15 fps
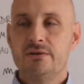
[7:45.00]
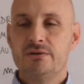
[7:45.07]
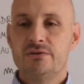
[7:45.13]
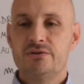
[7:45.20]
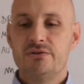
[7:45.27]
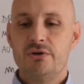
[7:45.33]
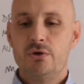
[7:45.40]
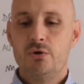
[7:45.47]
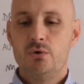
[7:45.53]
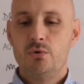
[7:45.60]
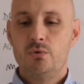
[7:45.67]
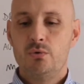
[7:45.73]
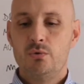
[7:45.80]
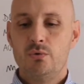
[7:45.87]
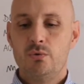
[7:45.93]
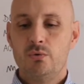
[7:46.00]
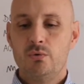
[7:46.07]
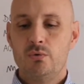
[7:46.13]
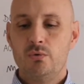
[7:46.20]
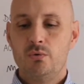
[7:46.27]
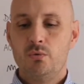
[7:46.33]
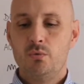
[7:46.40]
So
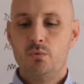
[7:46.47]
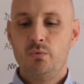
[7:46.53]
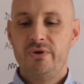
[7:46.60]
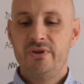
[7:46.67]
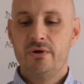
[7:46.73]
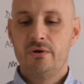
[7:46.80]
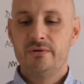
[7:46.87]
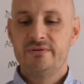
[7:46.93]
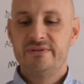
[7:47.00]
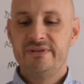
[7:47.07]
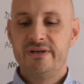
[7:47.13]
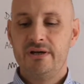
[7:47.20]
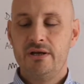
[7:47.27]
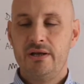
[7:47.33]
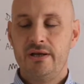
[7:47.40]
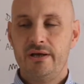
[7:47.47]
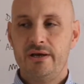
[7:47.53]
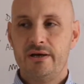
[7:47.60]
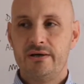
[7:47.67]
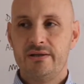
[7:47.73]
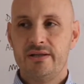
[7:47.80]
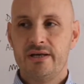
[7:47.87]
we don't
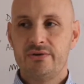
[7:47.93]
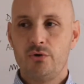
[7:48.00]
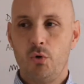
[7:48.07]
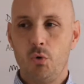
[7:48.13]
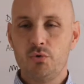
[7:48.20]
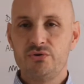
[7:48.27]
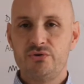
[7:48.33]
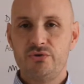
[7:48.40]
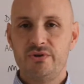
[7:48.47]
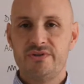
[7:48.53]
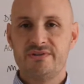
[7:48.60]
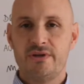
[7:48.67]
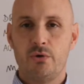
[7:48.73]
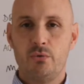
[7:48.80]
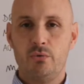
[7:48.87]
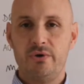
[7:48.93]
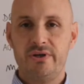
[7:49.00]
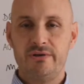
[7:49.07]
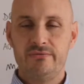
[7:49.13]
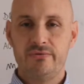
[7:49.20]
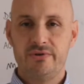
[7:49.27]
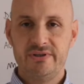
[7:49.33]
declare that all students are
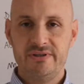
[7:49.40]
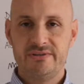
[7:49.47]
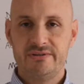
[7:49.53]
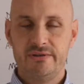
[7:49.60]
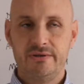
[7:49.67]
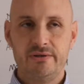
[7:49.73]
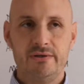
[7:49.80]
ready for it.